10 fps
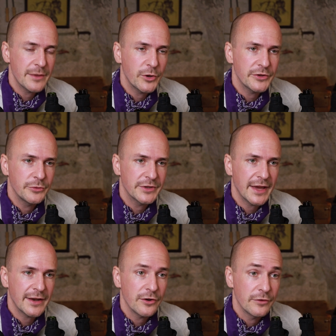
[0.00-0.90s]
than what you would
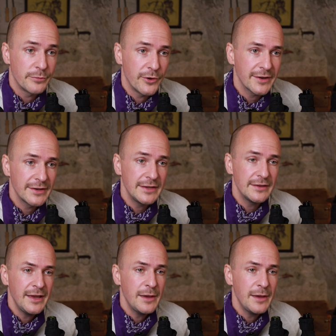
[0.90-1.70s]
get out of Burgundy,